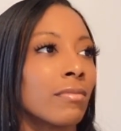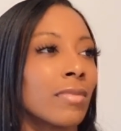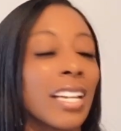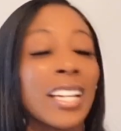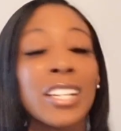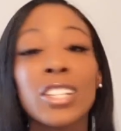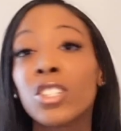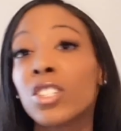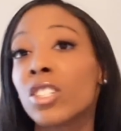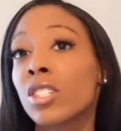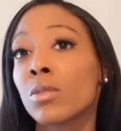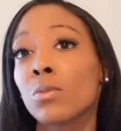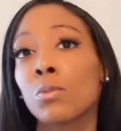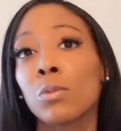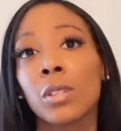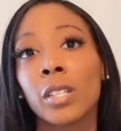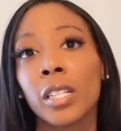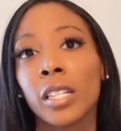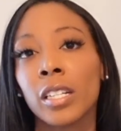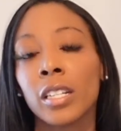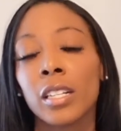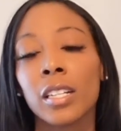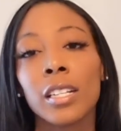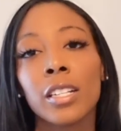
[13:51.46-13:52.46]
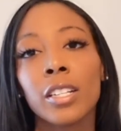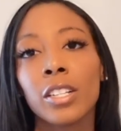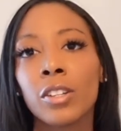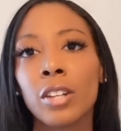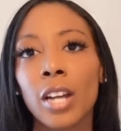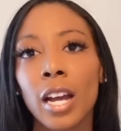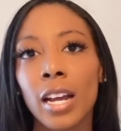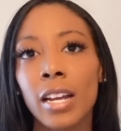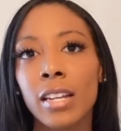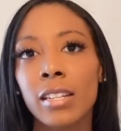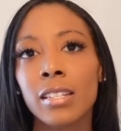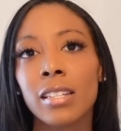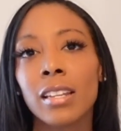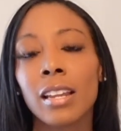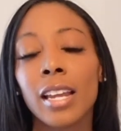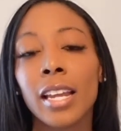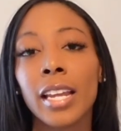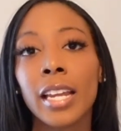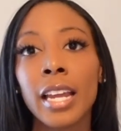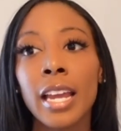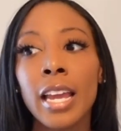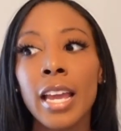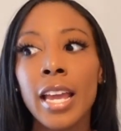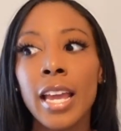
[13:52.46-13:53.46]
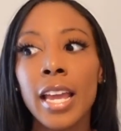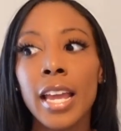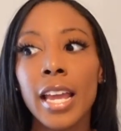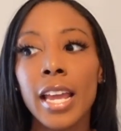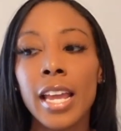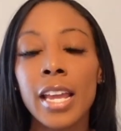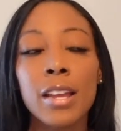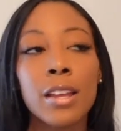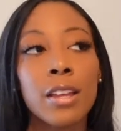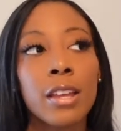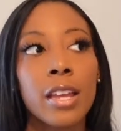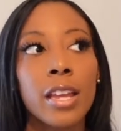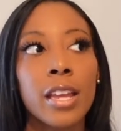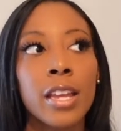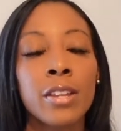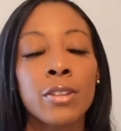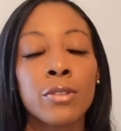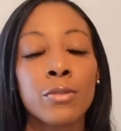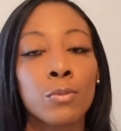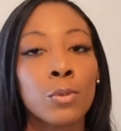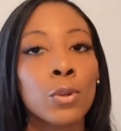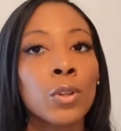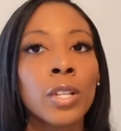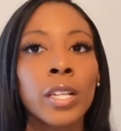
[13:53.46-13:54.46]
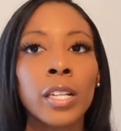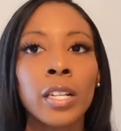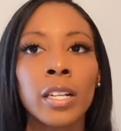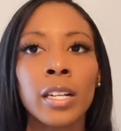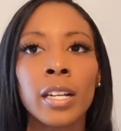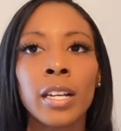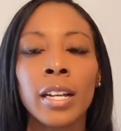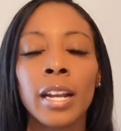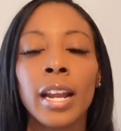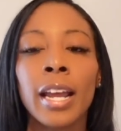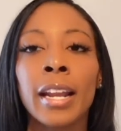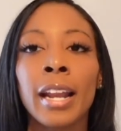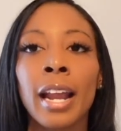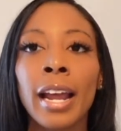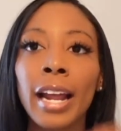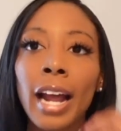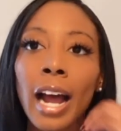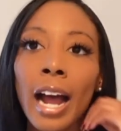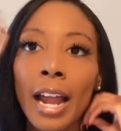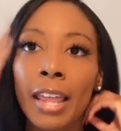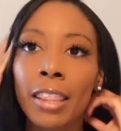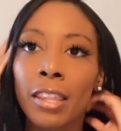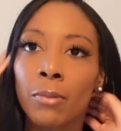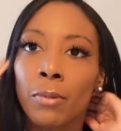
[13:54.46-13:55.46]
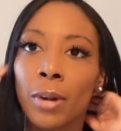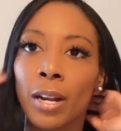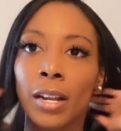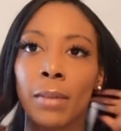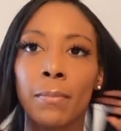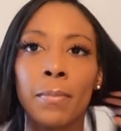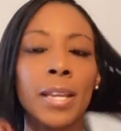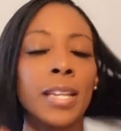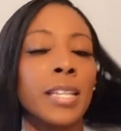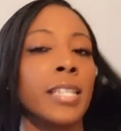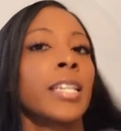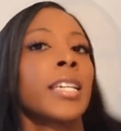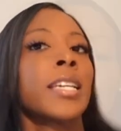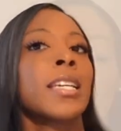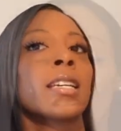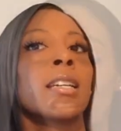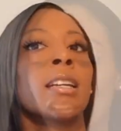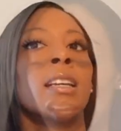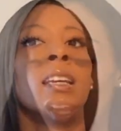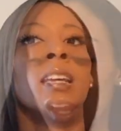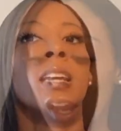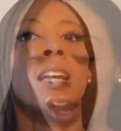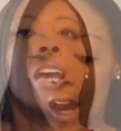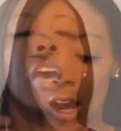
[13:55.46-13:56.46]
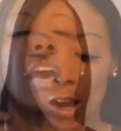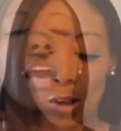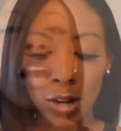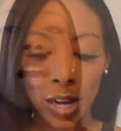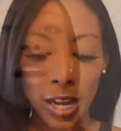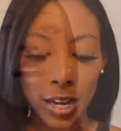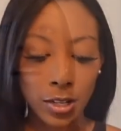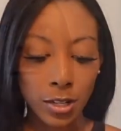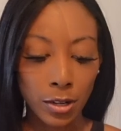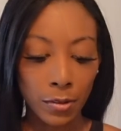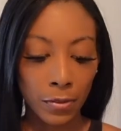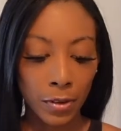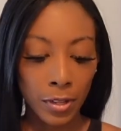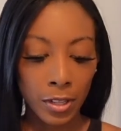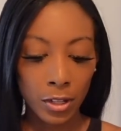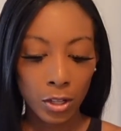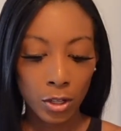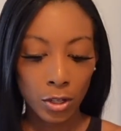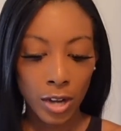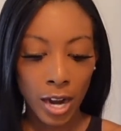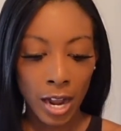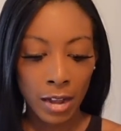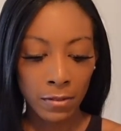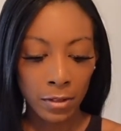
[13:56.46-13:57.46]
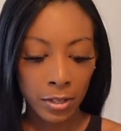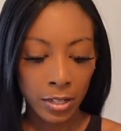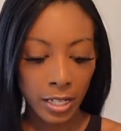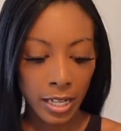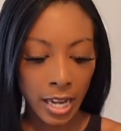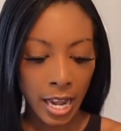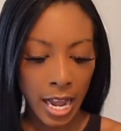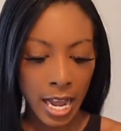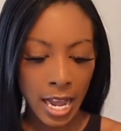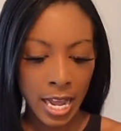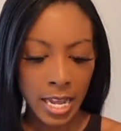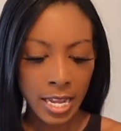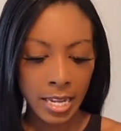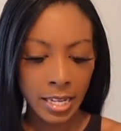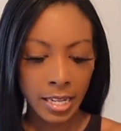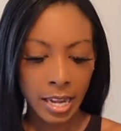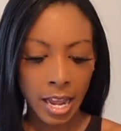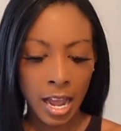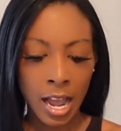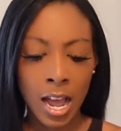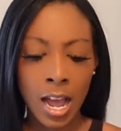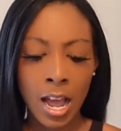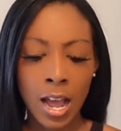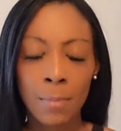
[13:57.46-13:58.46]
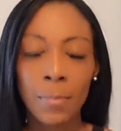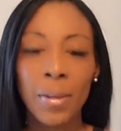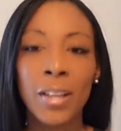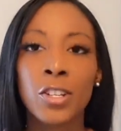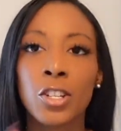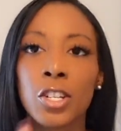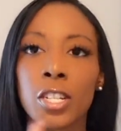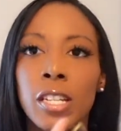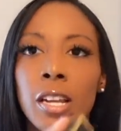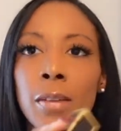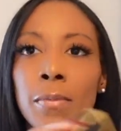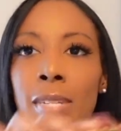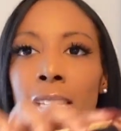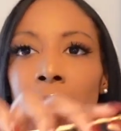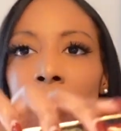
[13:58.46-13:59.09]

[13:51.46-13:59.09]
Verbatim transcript: it's just really good, you guys. Like it is really good and I highly recommend it. Okay, so for the travel size, um it just comes